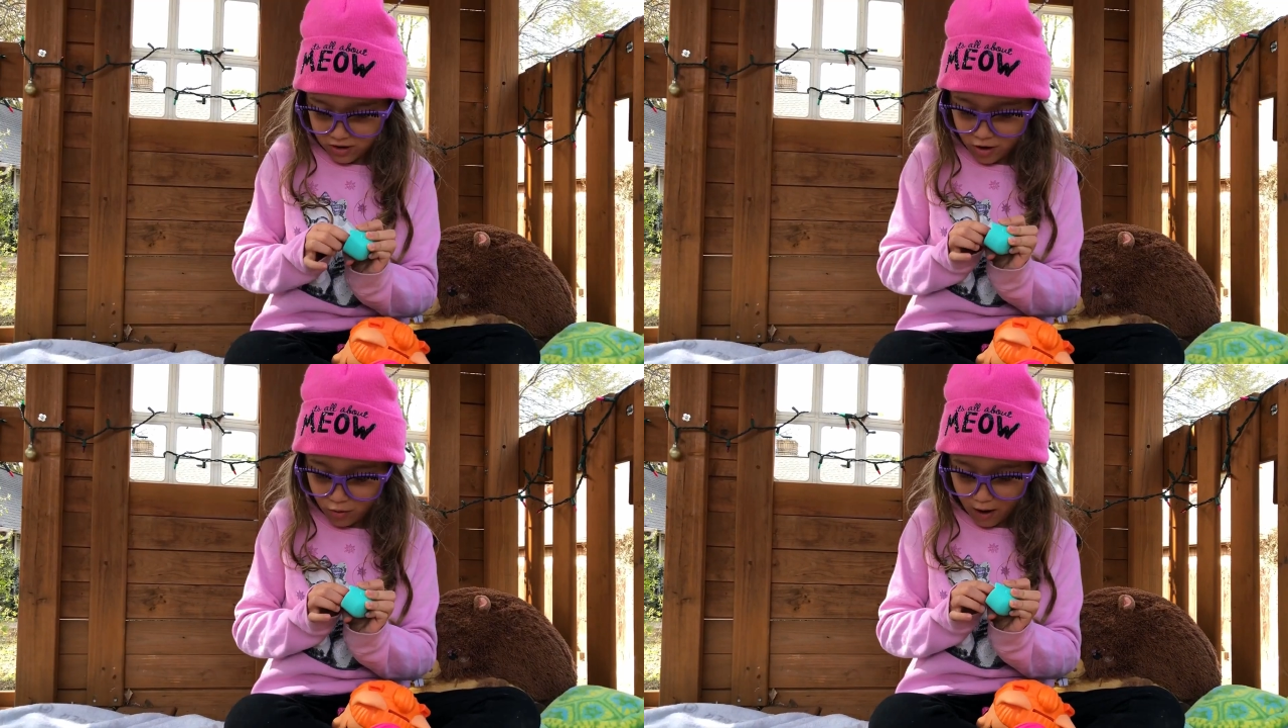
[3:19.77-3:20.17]

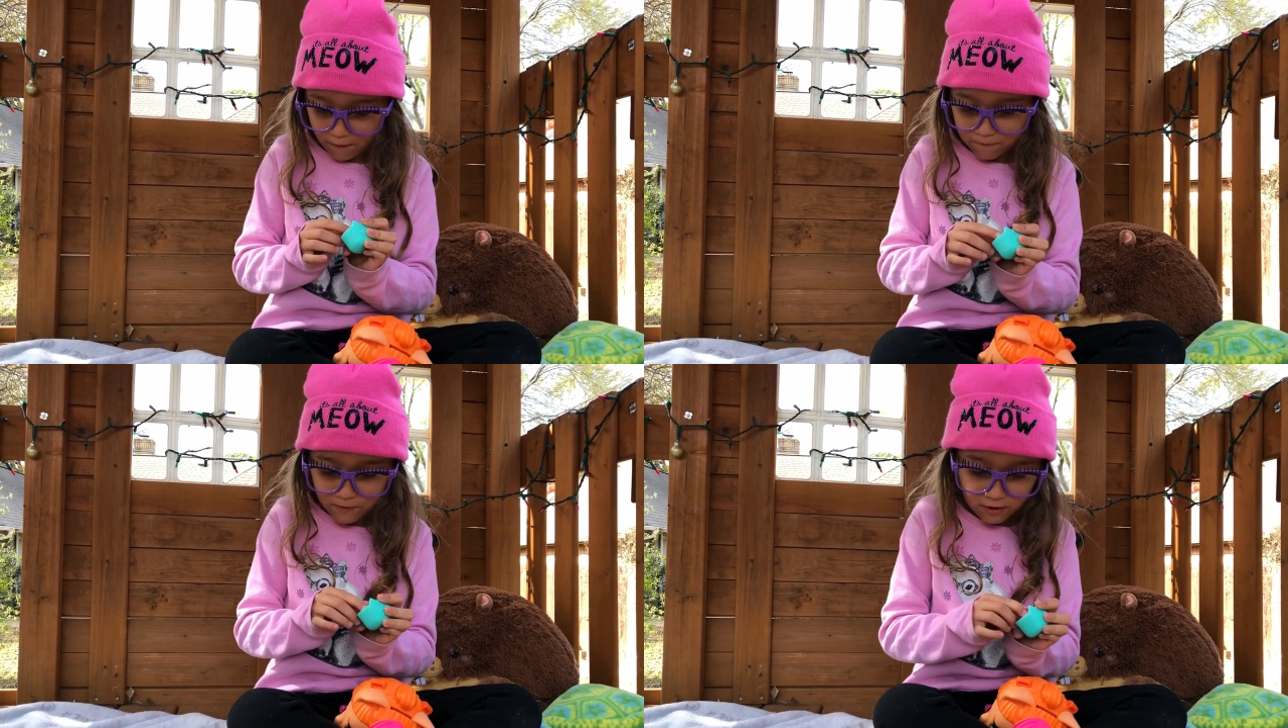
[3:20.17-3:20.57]
Oh,
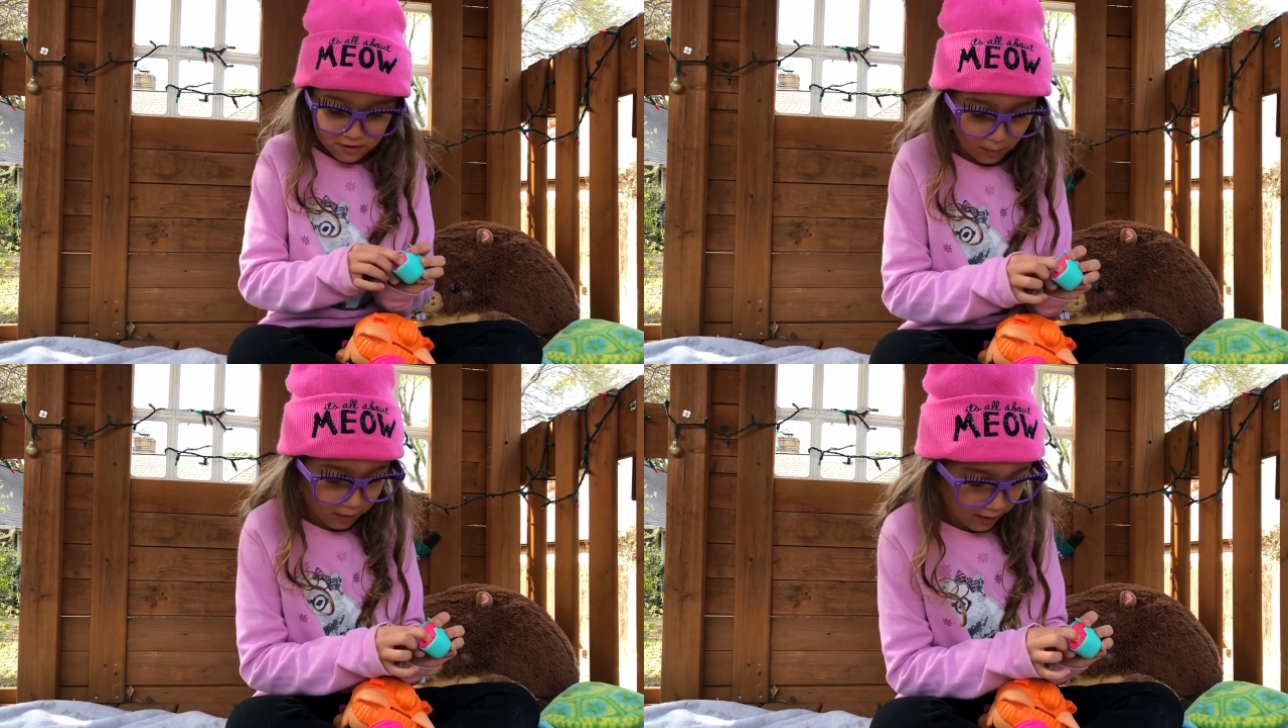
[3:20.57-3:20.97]
I feel
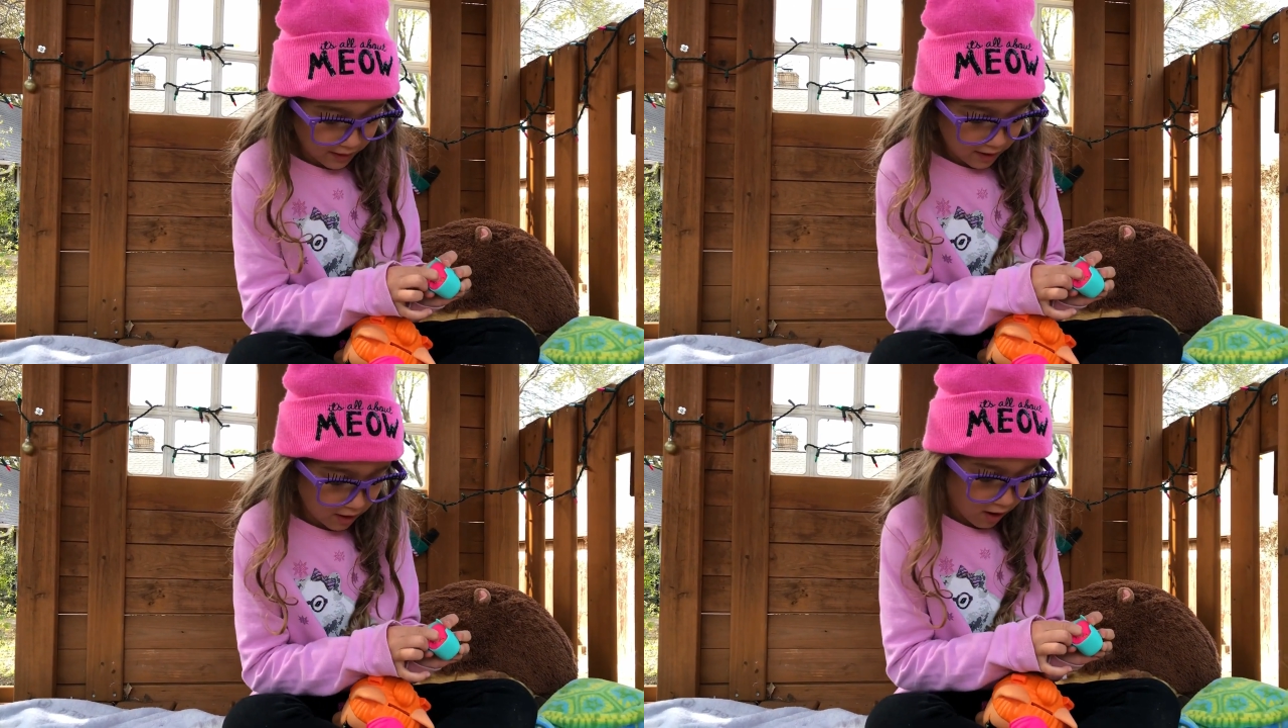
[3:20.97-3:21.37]
something
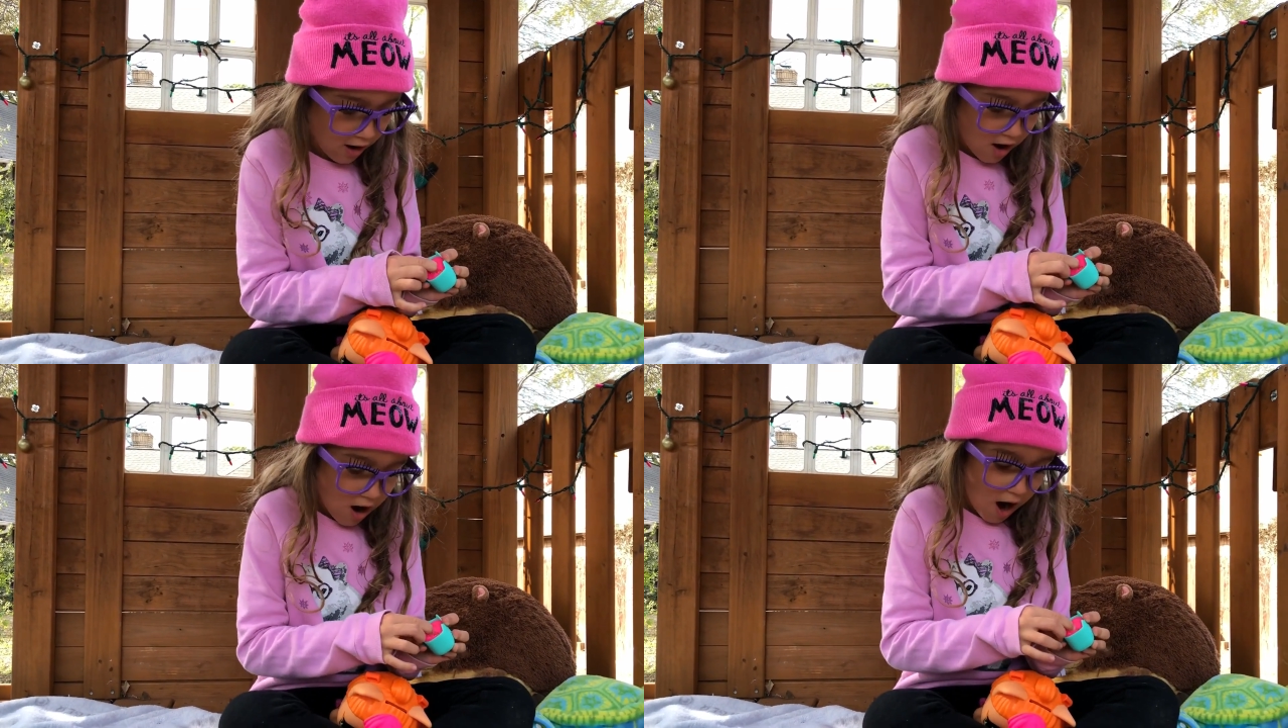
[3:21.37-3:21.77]
in here.
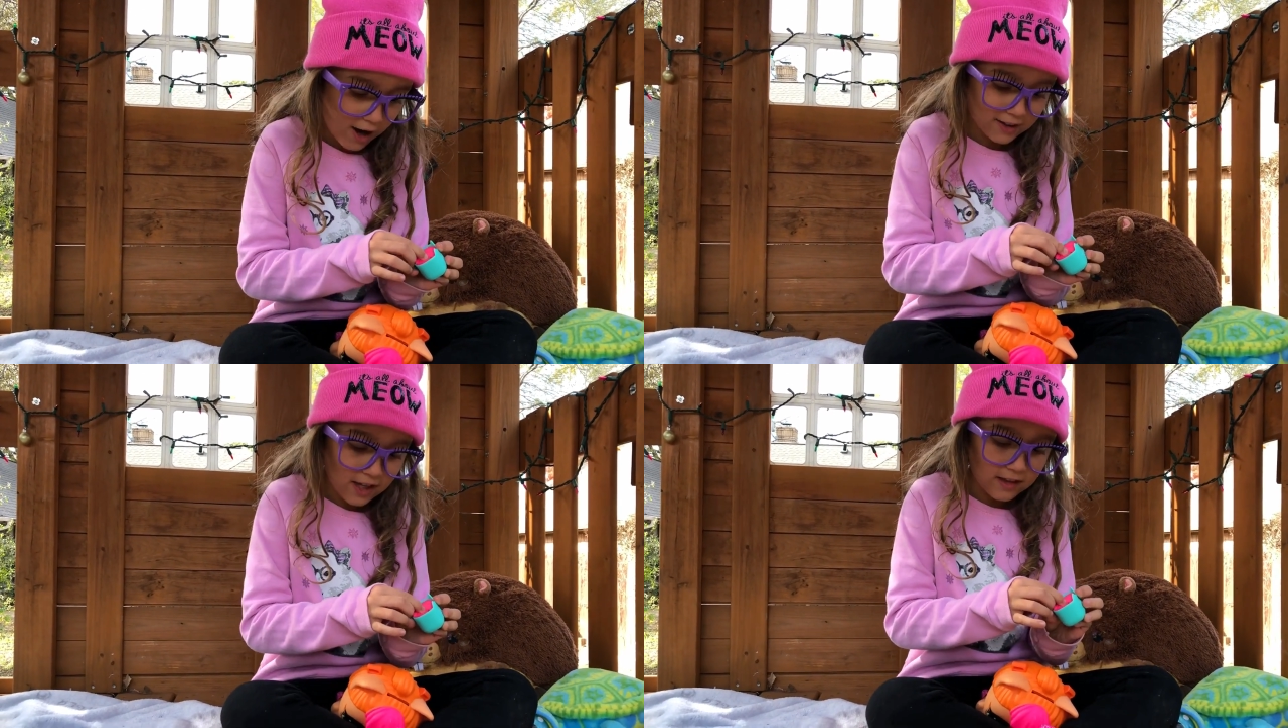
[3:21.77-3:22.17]

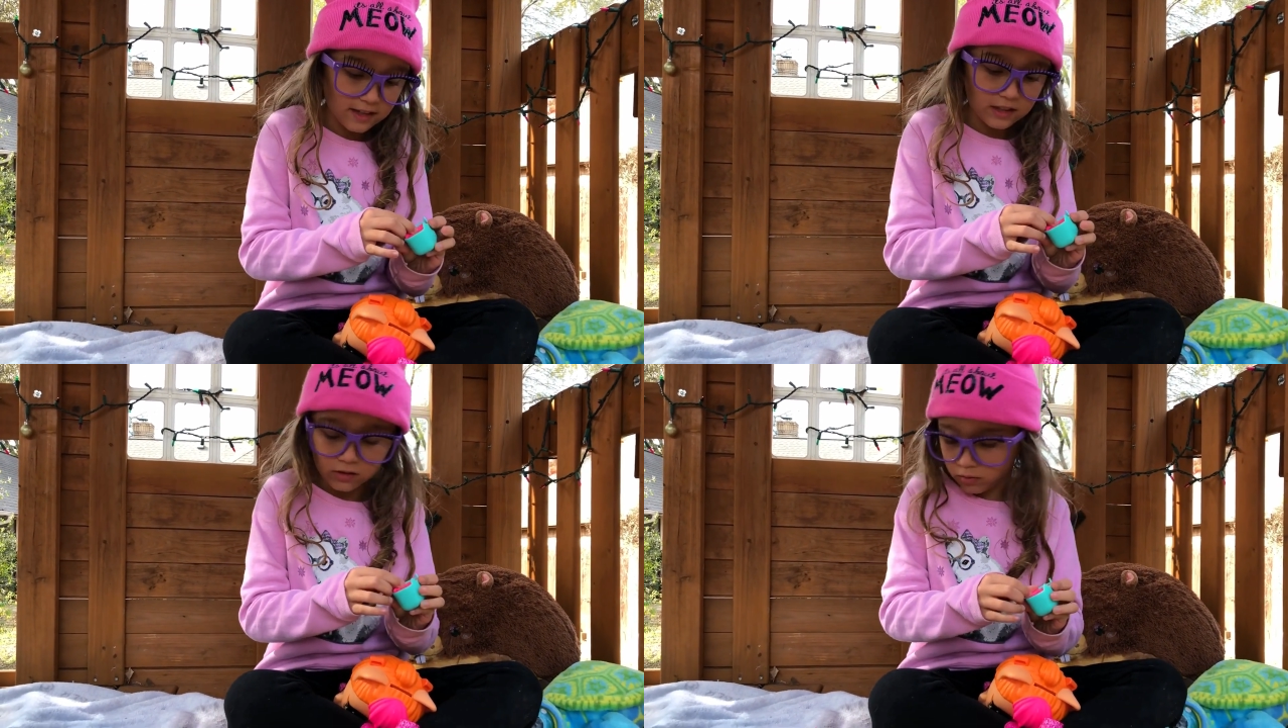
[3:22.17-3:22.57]
I think
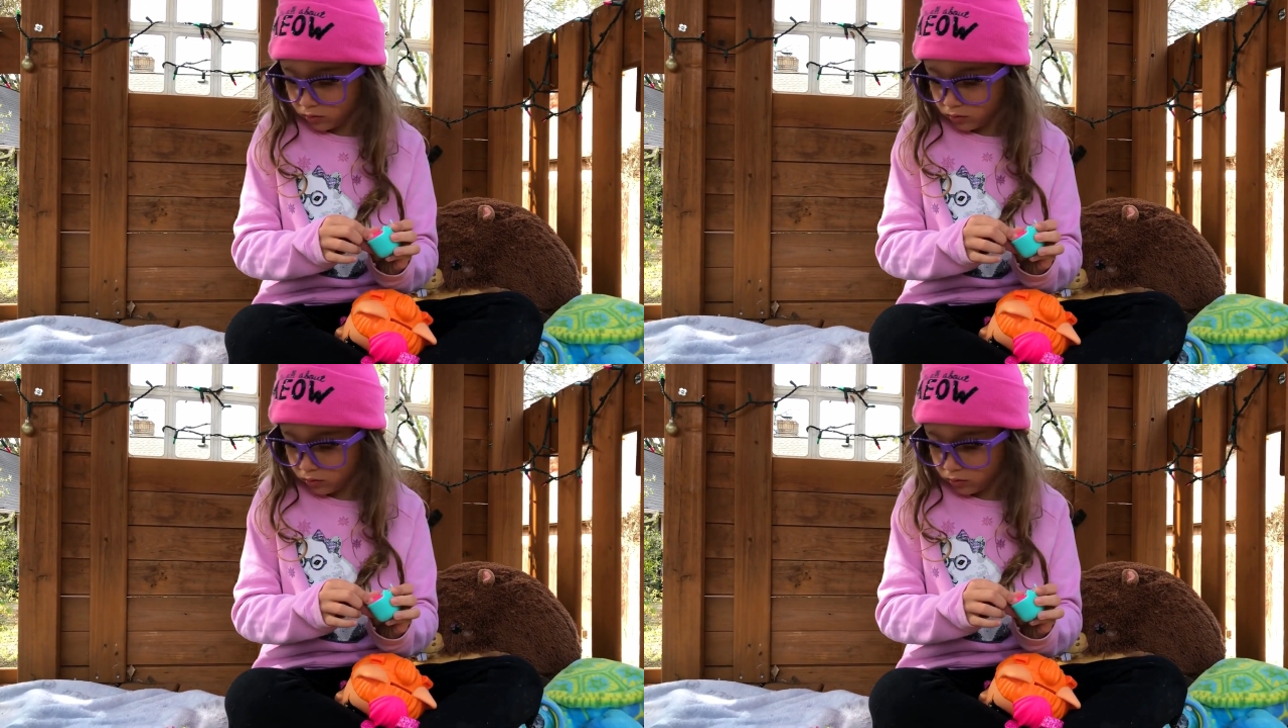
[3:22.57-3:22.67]
this is a